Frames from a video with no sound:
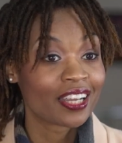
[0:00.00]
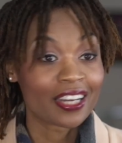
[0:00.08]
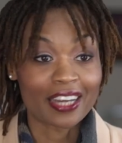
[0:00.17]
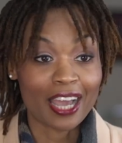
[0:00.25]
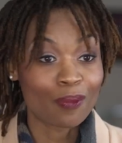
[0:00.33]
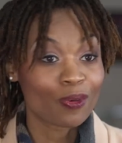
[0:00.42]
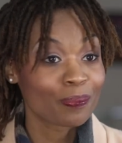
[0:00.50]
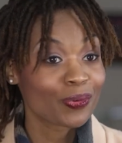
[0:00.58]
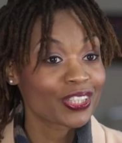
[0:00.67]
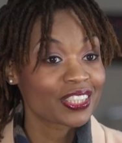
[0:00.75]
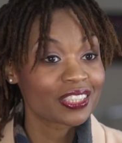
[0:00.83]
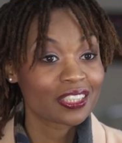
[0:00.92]
not one
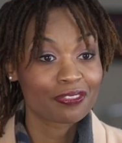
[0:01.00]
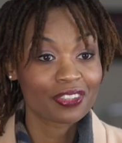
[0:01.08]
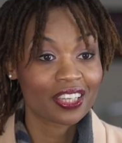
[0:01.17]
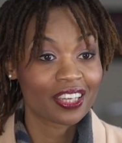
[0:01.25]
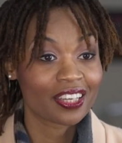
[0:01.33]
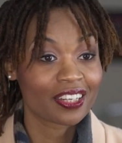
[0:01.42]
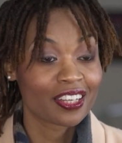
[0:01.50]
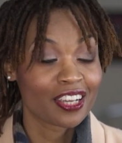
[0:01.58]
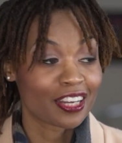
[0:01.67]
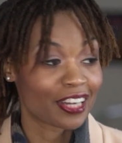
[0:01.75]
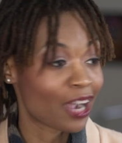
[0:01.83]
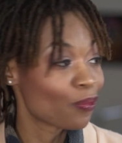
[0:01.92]
more certificate,
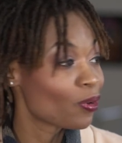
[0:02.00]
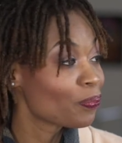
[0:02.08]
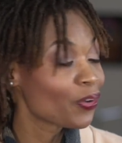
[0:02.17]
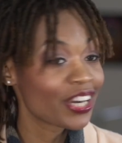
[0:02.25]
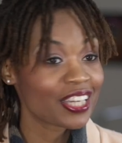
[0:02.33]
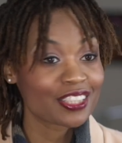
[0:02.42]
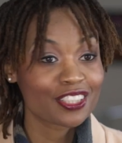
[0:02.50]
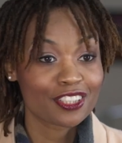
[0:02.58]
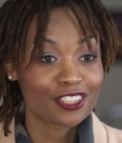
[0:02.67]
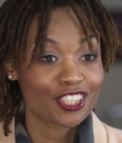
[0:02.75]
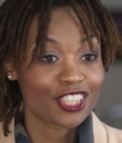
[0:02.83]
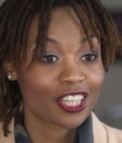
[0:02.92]
not one more
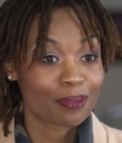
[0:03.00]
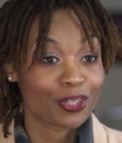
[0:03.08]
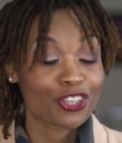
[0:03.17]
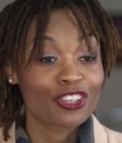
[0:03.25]
internship.